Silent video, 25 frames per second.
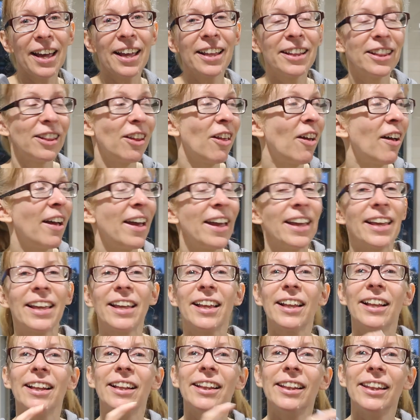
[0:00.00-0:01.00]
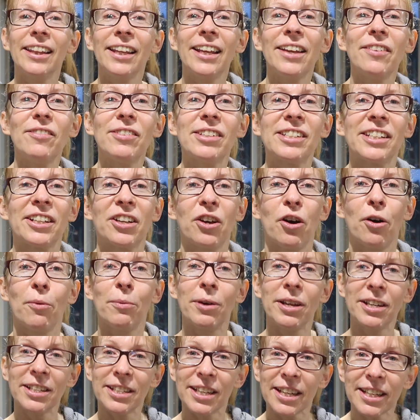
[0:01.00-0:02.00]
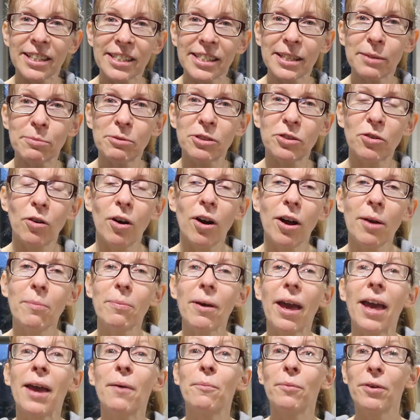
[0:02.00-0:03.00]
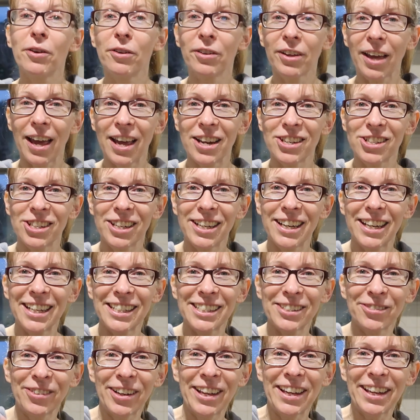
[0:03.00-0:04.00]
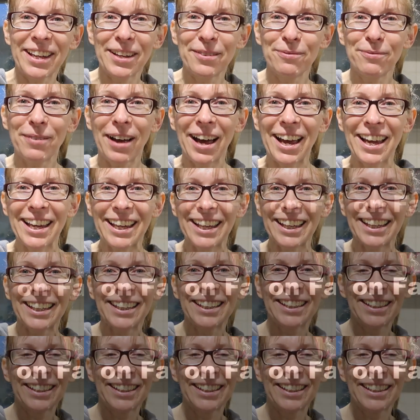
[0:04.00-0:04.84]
Hit like, leave us a comment, hit subscribe, and we'll catch you next week. Bye.